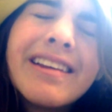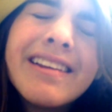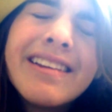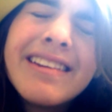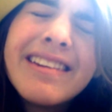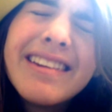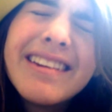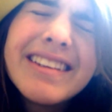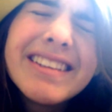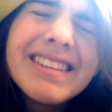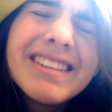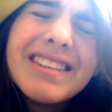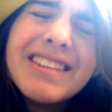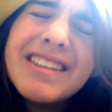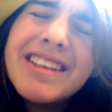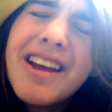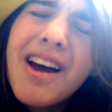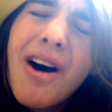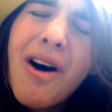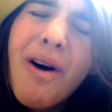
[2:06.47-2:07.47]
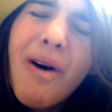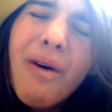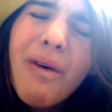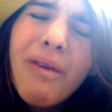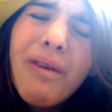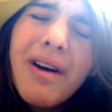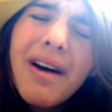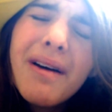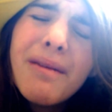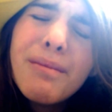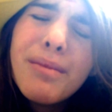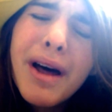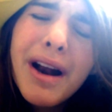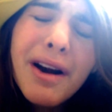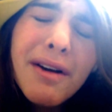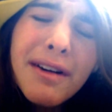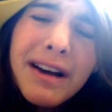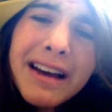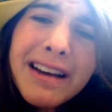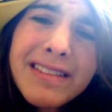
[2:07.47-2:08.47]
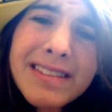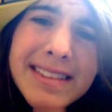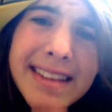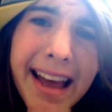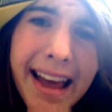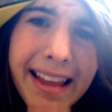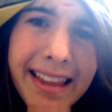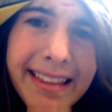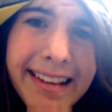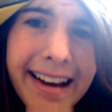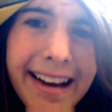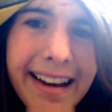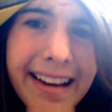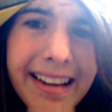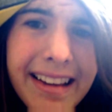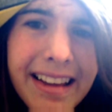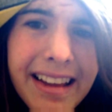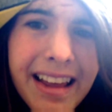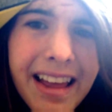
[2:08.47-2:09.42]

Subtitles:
There's no better way of saying that.